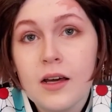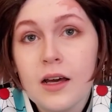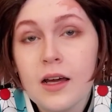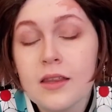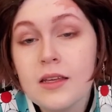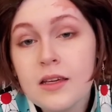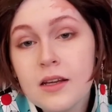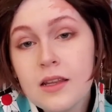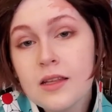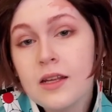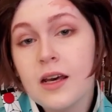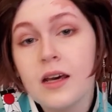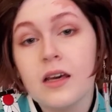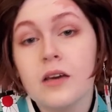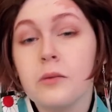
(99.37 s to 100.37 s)
at the end of the
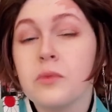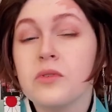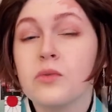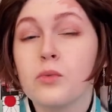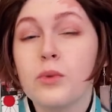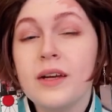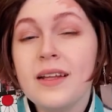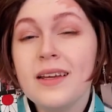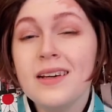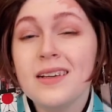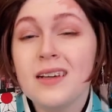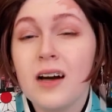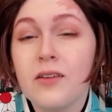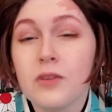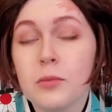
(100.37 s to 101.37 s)
day, it was really
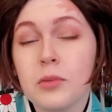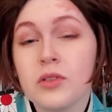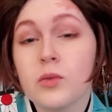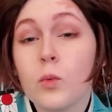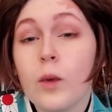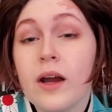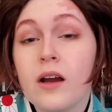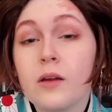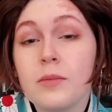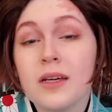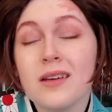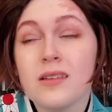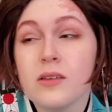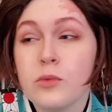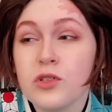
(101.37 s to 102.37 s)
uncomfortable to wear
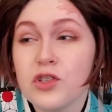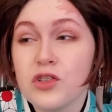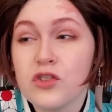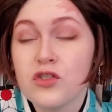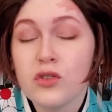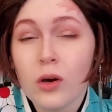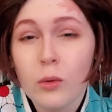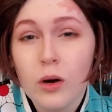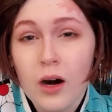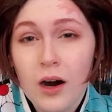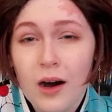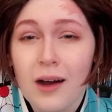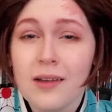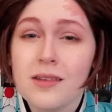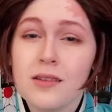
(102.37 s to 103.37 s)
because it was just so
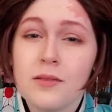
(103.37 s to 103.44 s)
hot.